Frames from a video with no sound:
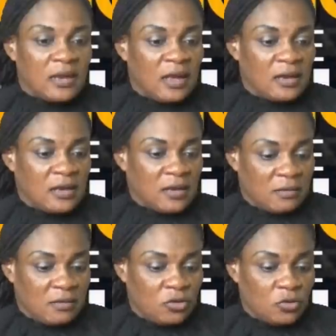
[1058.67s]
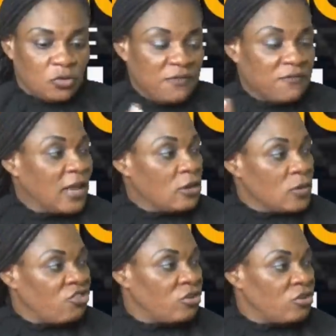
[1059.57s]
and do an
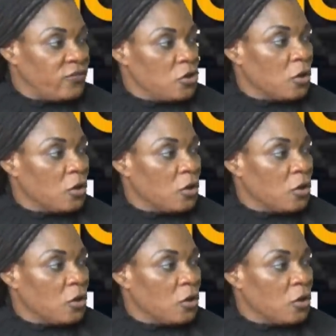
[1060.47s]
evaluation of your